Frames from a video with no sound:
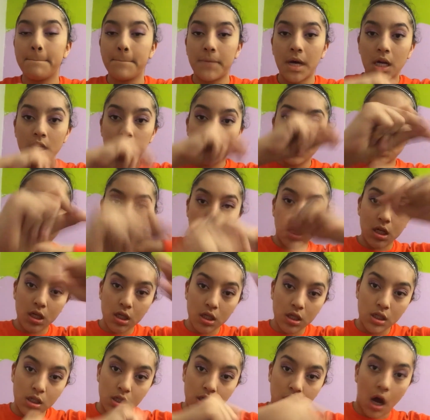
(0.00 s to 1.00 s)
But
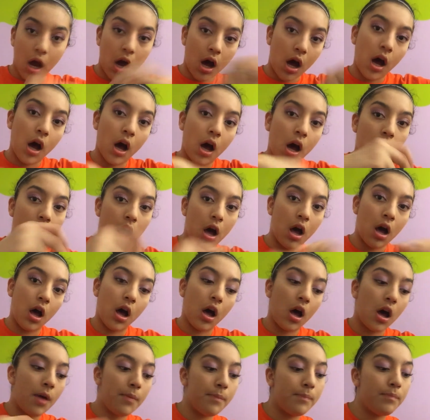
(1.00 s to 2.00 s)
yeah,
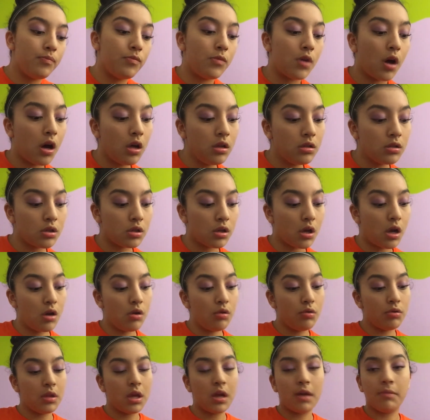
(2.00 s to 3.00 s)
I
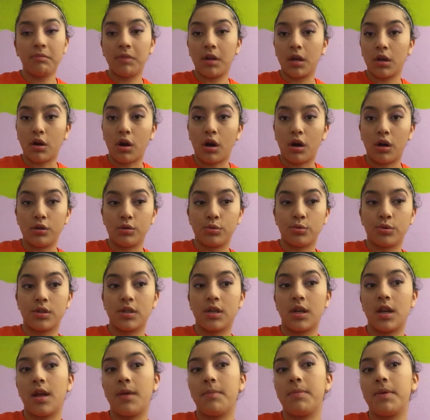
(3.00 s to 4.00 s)
don't think I'm gonna contour
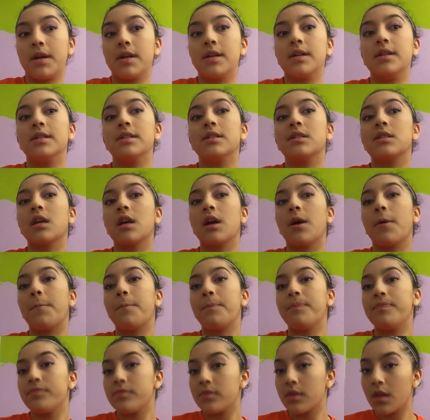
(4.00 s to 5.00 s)
today because I don't
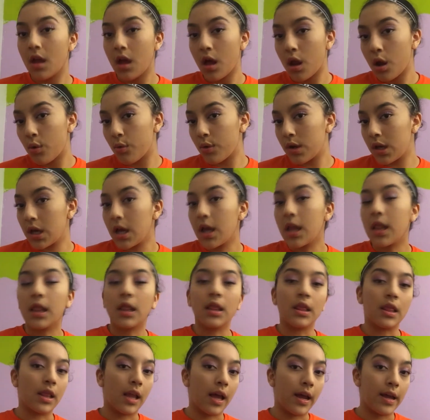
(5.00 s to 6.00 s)
really
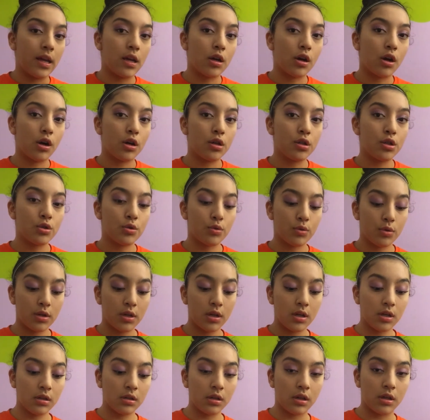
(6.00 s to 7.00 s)
like
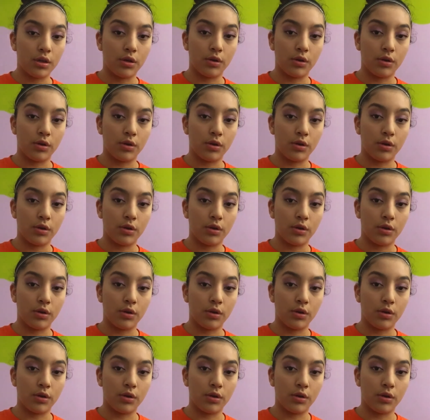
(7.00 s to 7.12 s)
contouring.